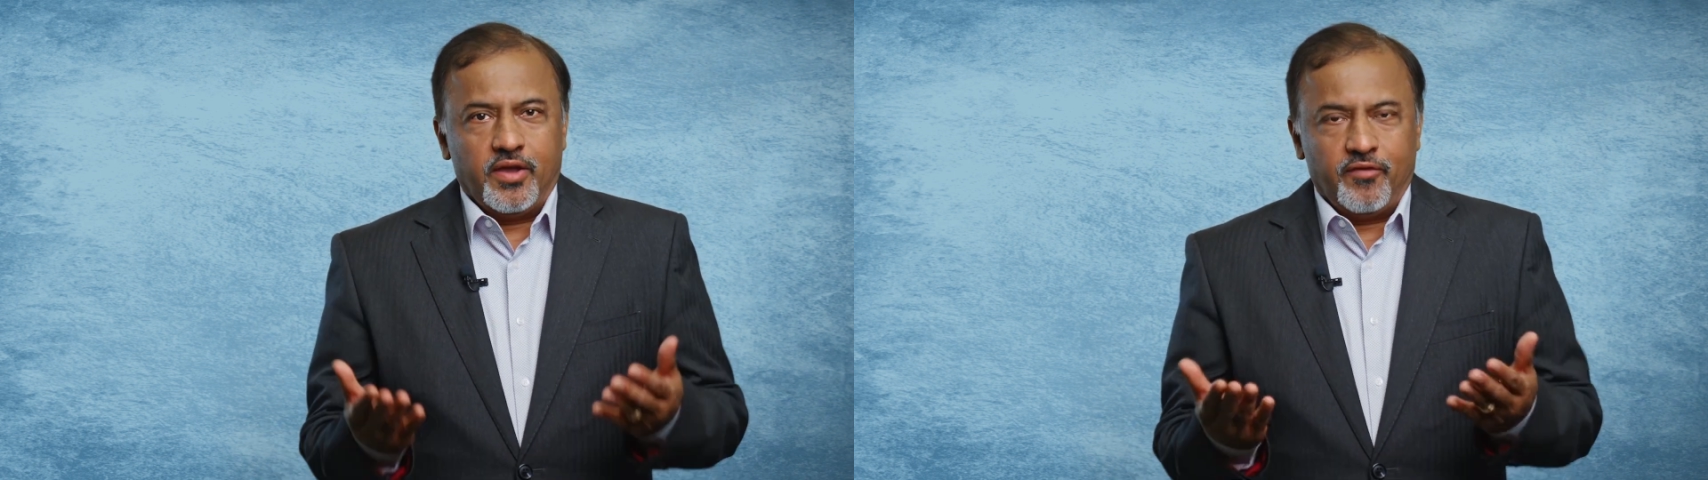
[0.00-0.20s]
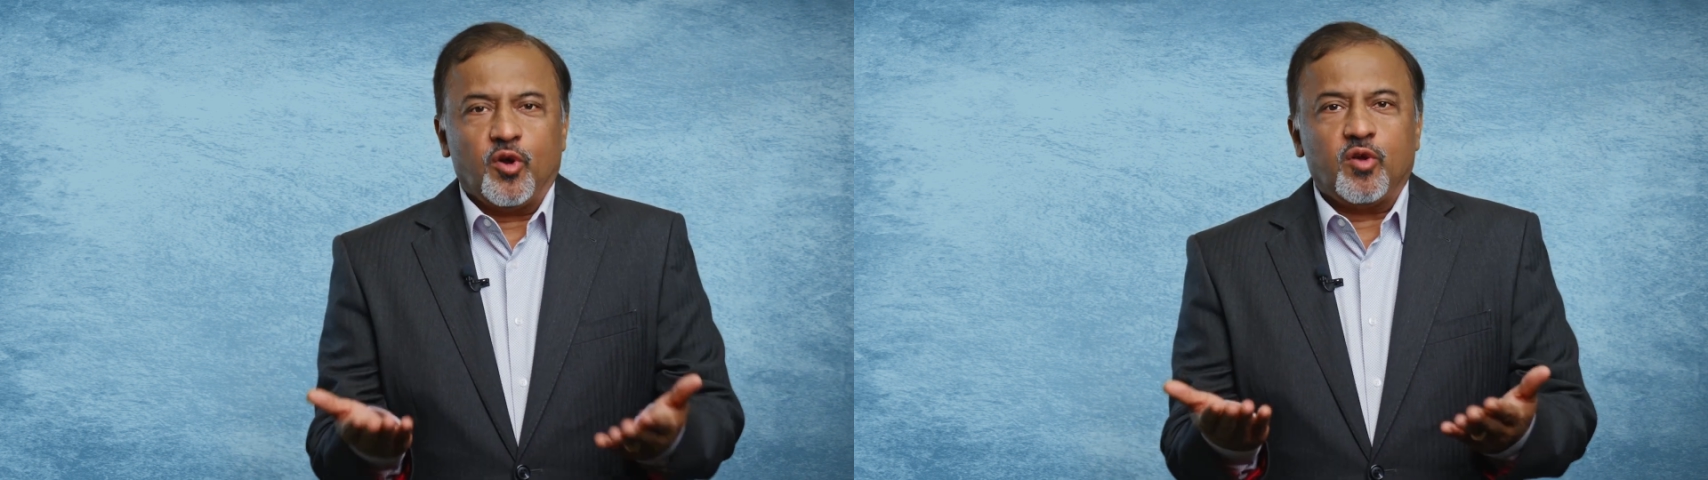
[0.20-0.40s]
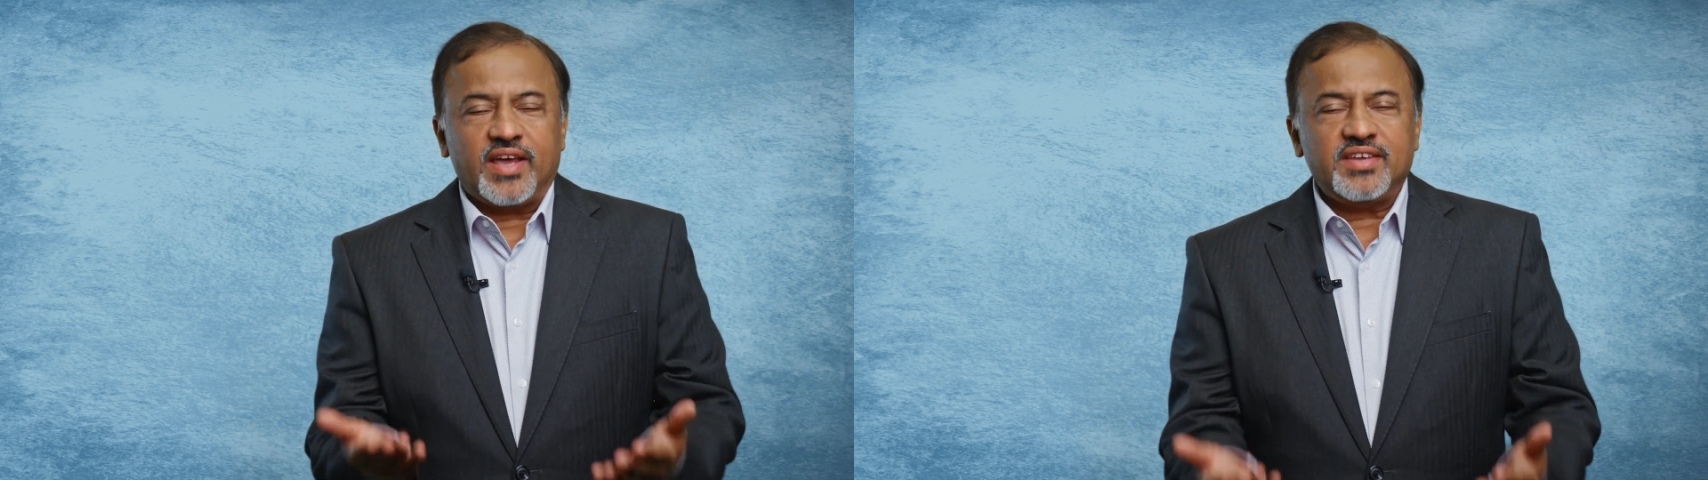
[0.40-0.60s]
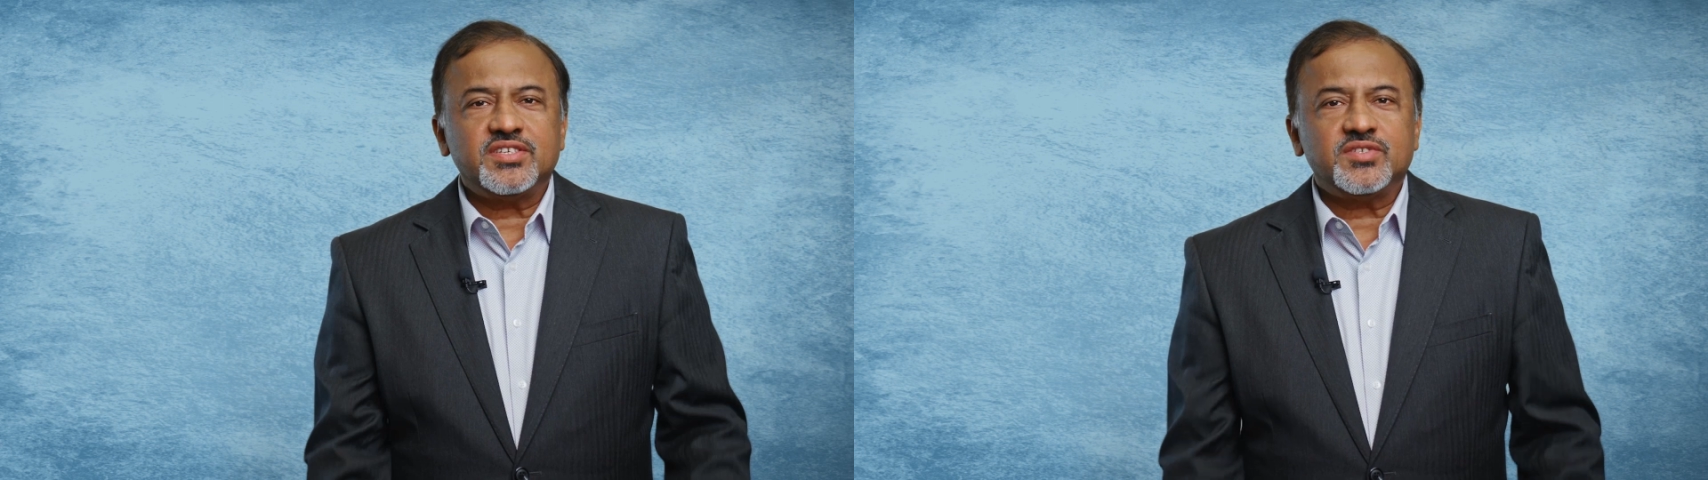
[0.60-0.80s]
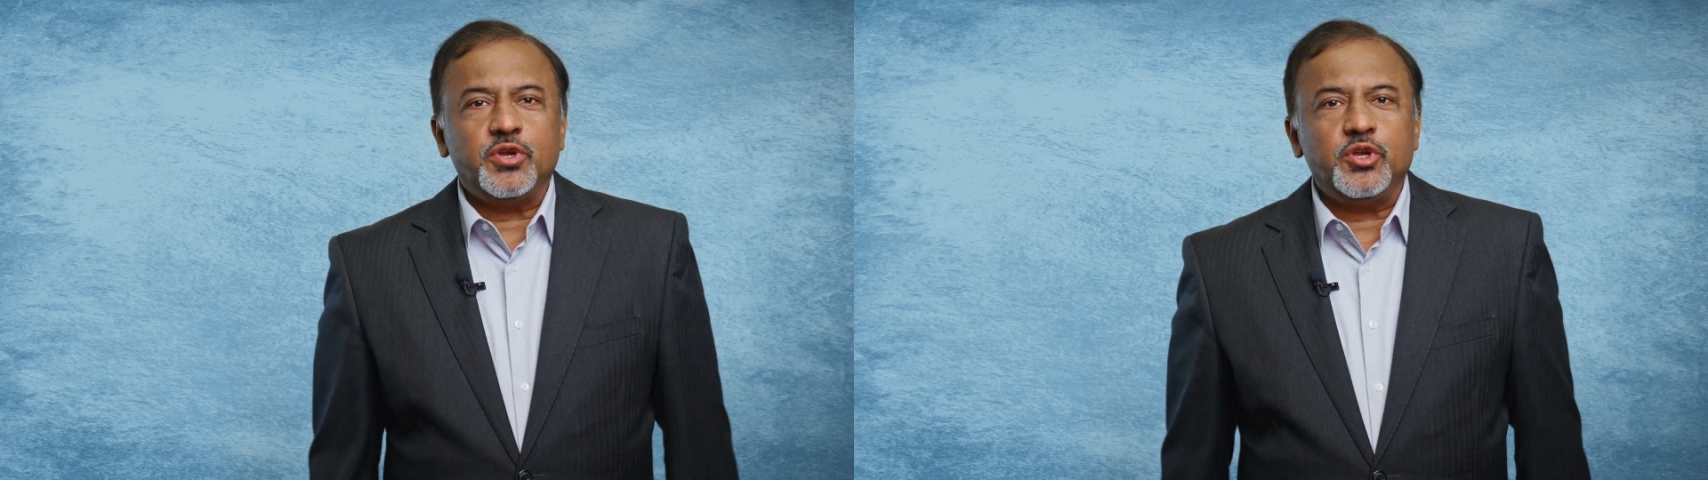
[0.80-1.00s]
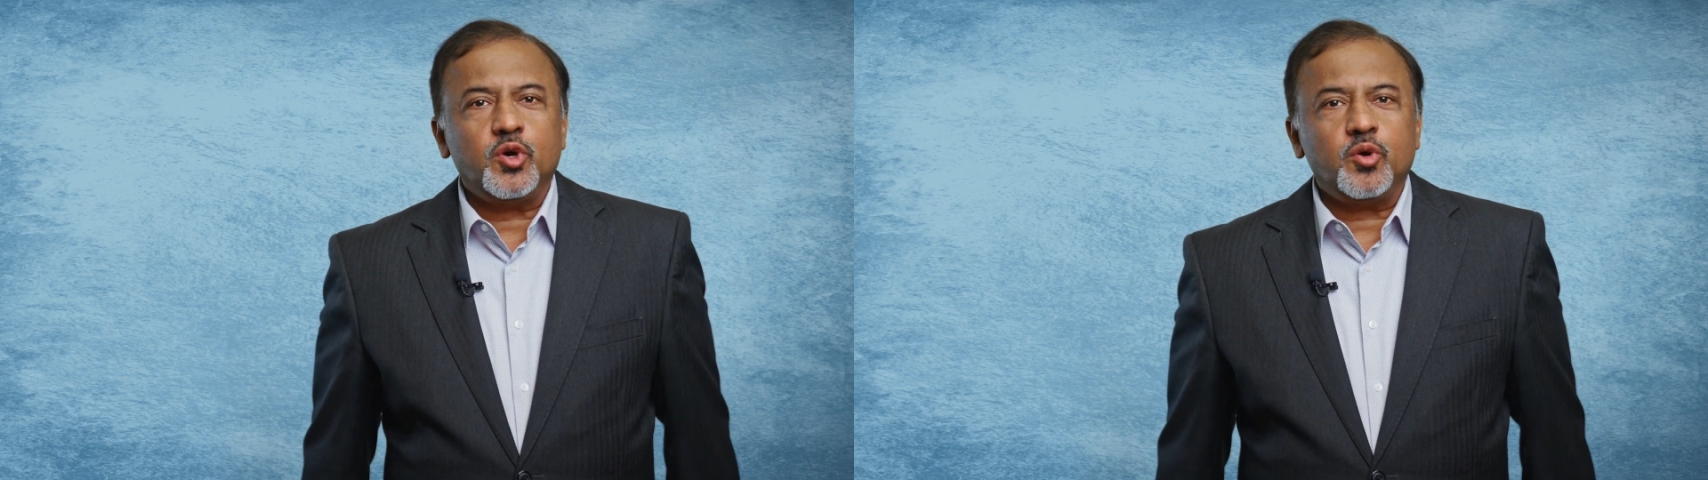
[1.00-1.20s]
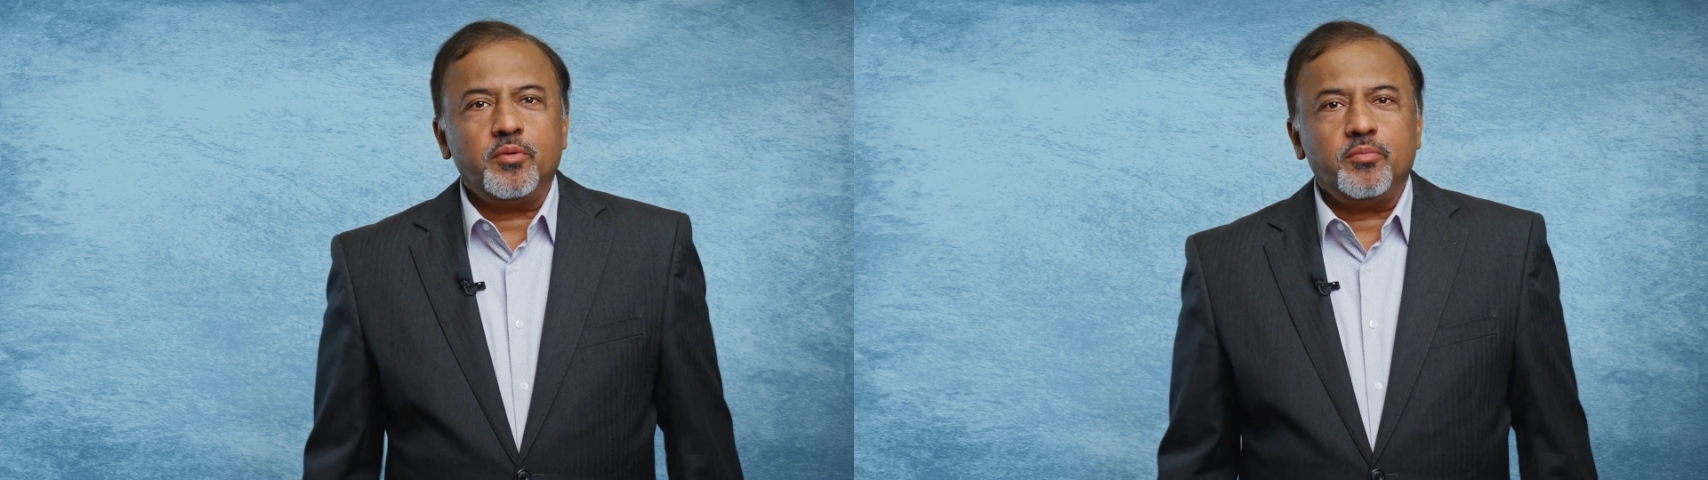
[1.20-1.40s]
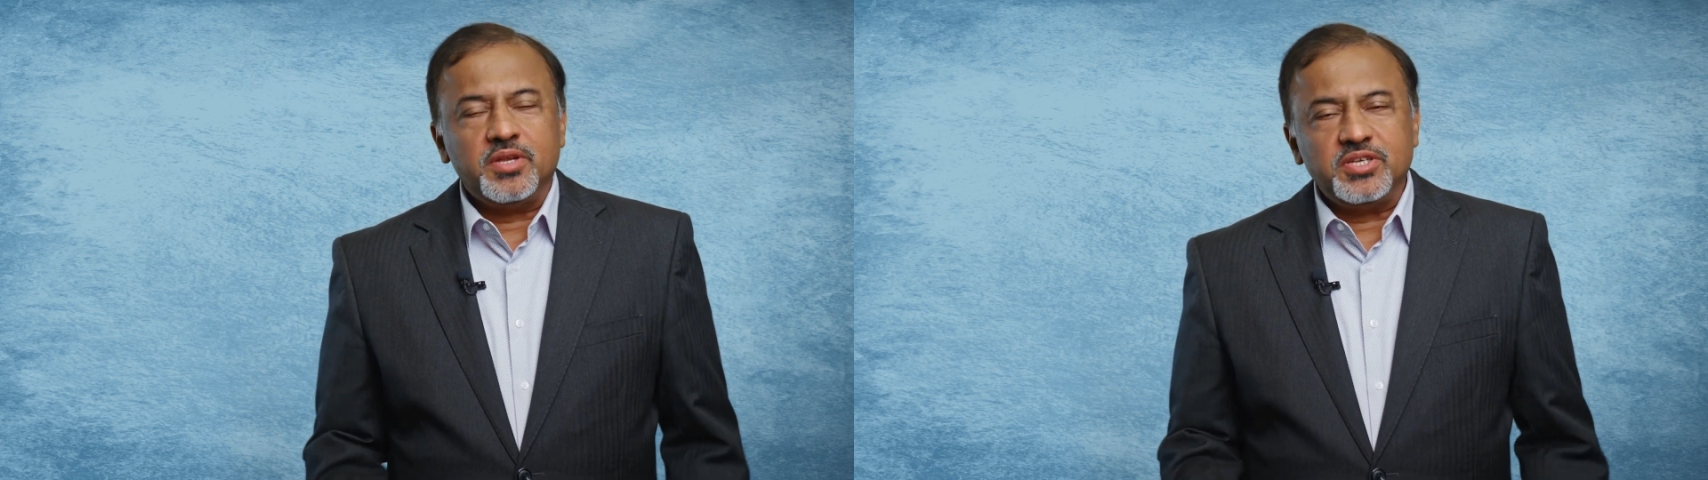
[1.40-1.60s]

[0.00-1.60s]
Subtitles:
If you have liked this video,